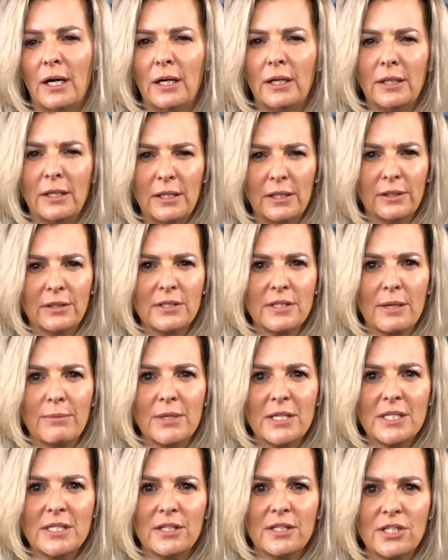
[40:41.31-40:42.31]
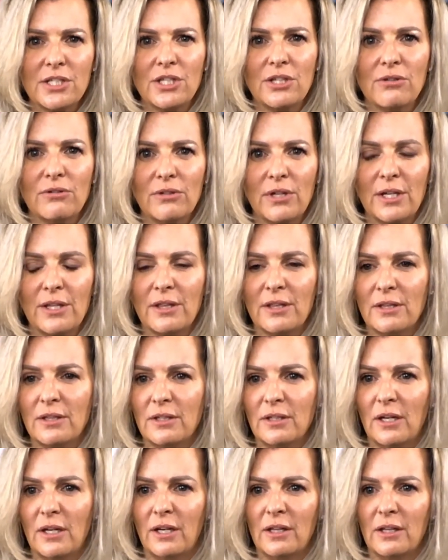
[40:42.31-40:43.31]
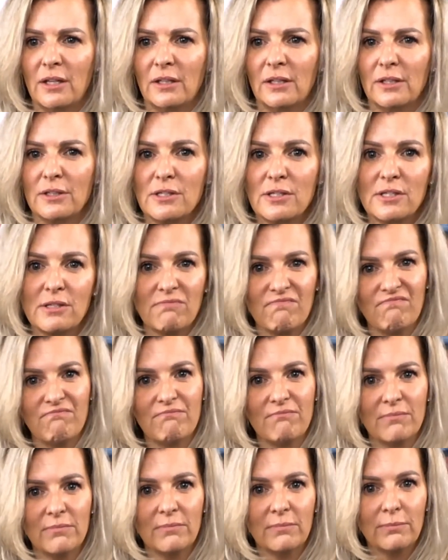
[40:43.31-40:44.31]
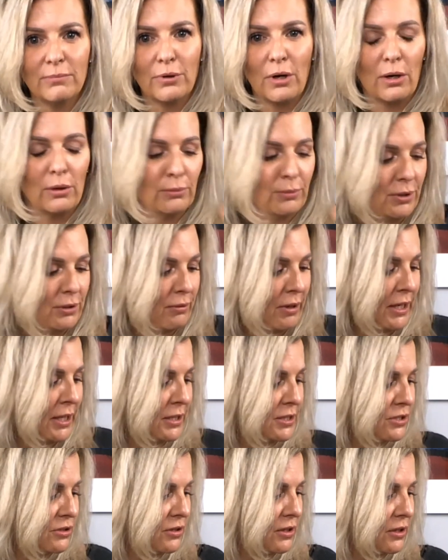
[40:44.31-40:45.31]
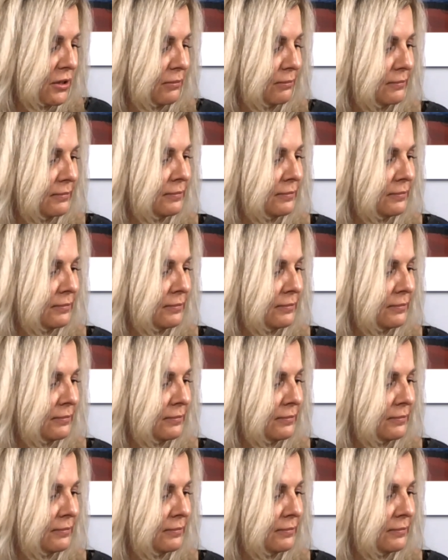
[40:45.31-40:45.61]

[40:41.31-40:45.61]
Neil, does that make sense to you? I think that's probably the right answer there.